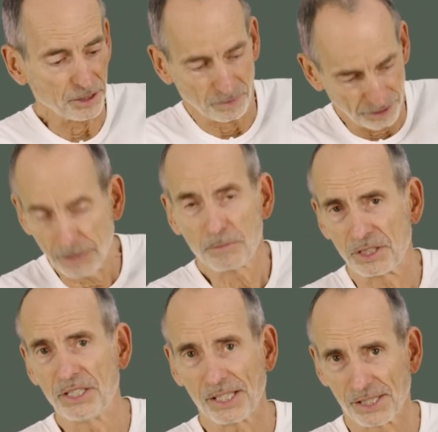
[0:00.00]
where
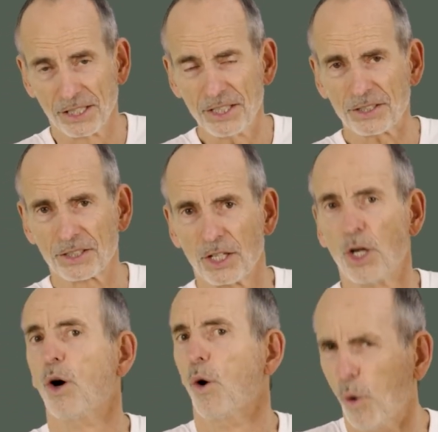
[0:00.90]
there's knee pain and
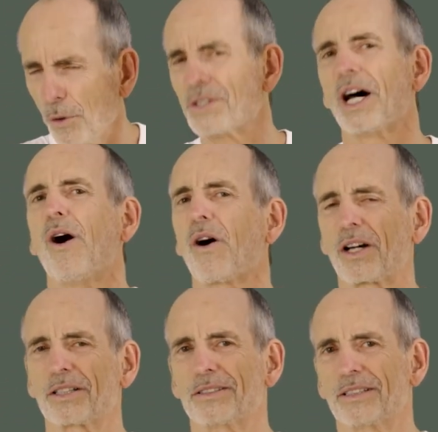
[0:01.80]
also wear and
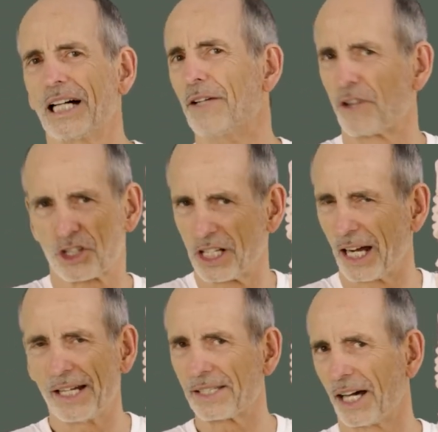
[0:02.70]
tear,
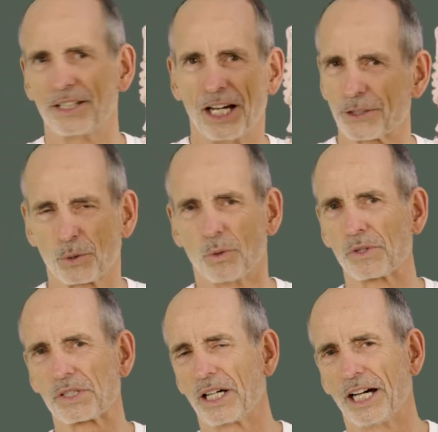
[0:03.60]
osteoarthritis, or a
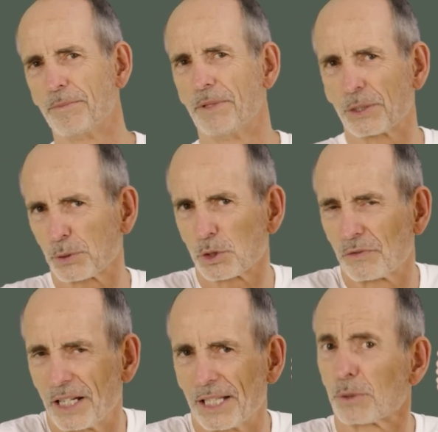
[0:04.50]
meniscus
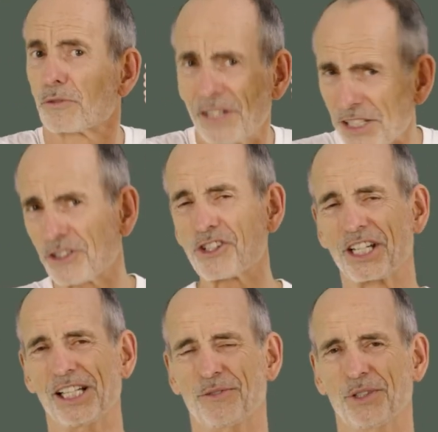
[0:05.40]
injury is
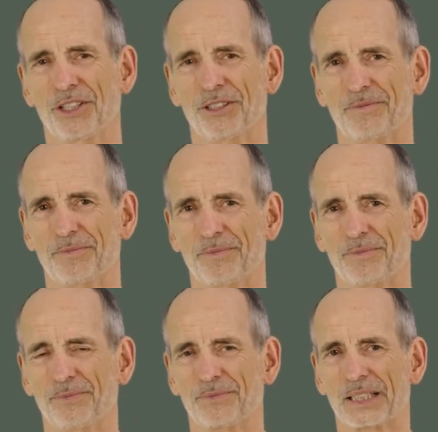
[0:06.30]
diagnosed.
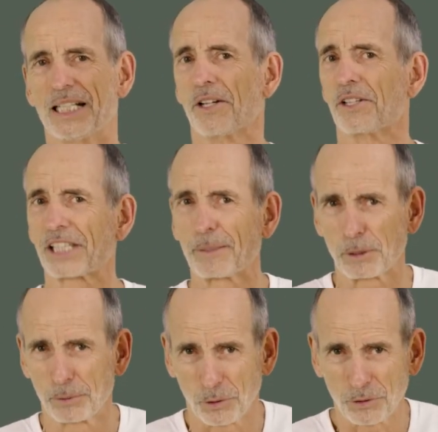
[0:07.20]

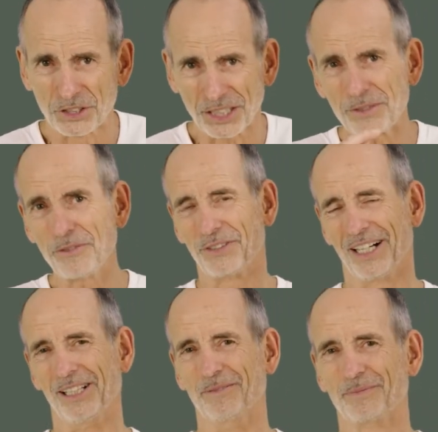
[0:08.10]
However, there is also a
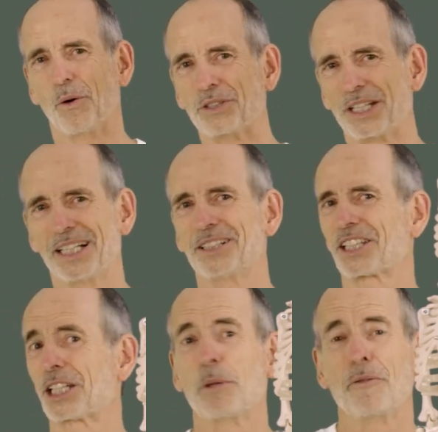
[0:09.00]
third case that
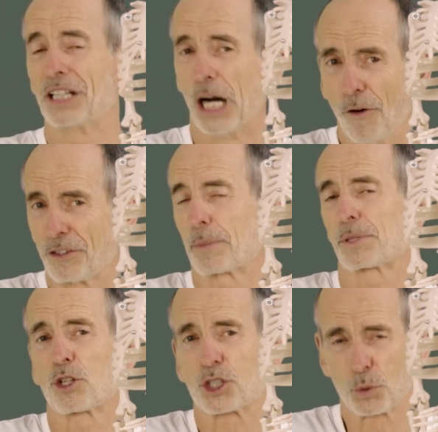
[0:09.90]
occurs
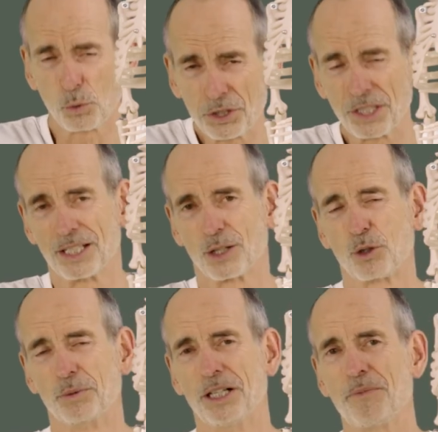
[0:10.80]
repeatedly. There are
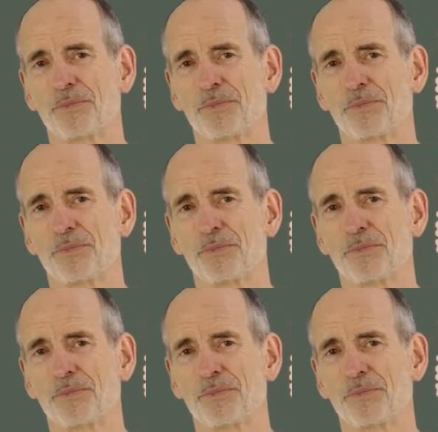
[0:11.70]
even